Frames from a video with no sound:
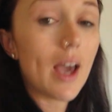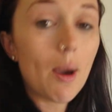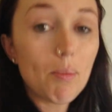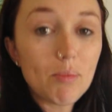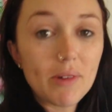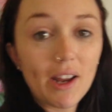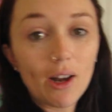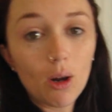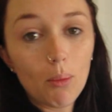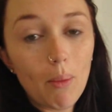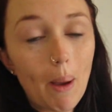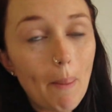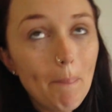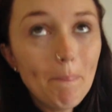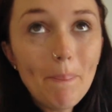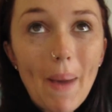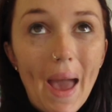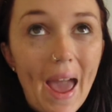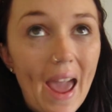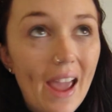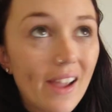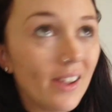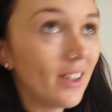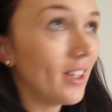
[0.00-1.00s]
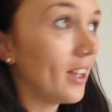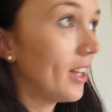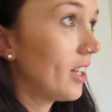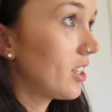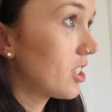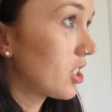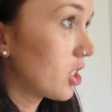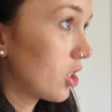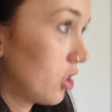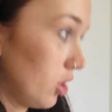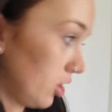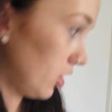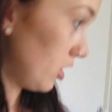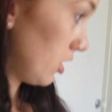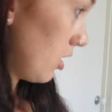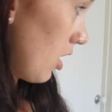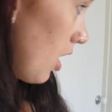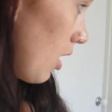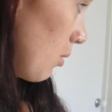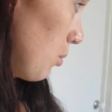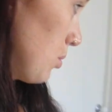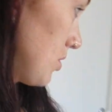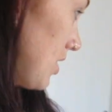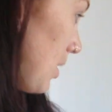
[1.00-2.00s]
update on my back. It's good.
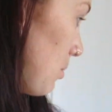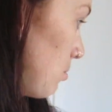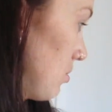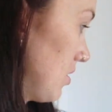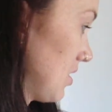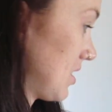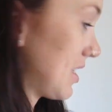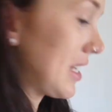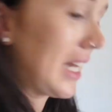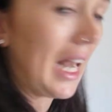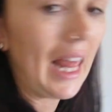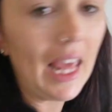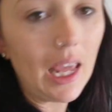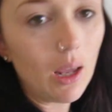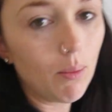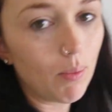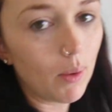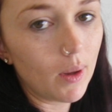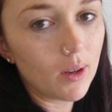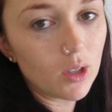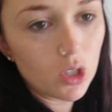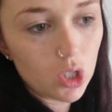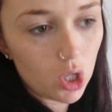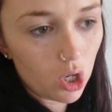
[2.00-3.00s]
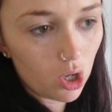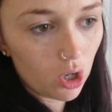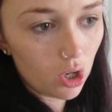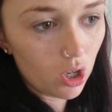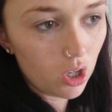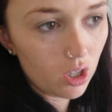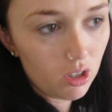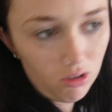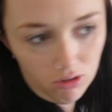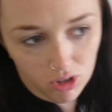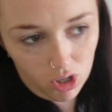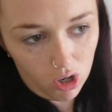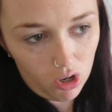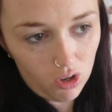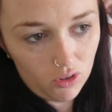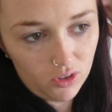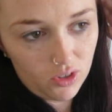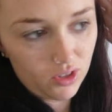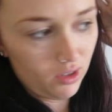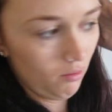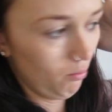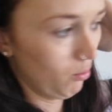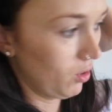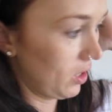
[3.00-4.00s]
I was able to sleep and turn and
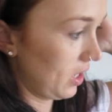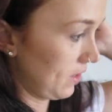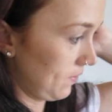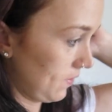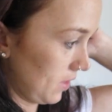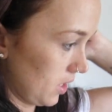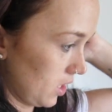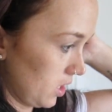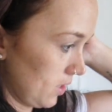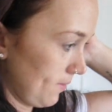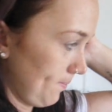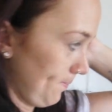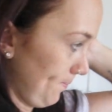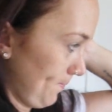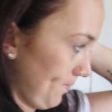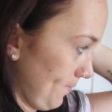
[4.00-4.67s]
toss and whatever.